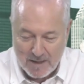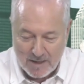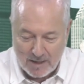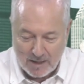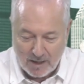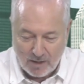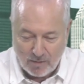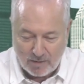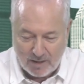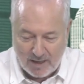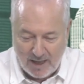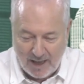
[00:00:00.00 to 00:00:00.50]

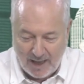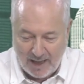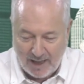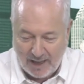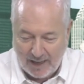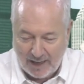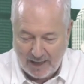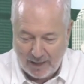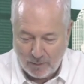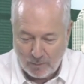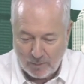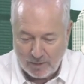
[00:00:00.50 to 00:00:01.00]

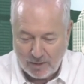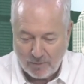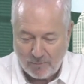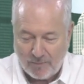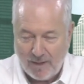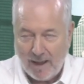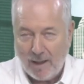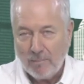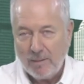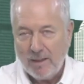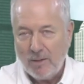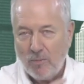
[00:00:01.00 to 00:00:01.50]
Okay, when the
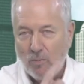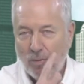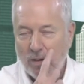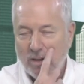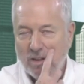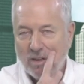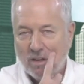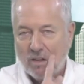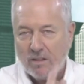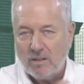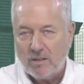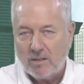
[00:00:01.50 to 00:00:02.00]
family went
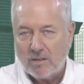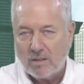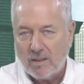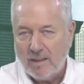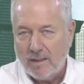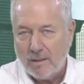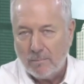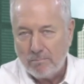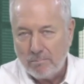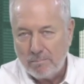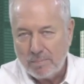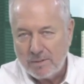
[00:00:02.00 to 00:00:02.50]
on
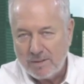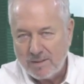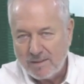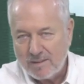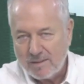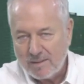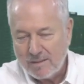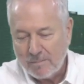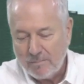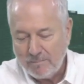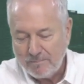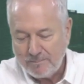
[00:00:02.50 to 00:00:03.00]

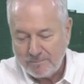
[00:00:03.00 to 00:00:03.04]
trips,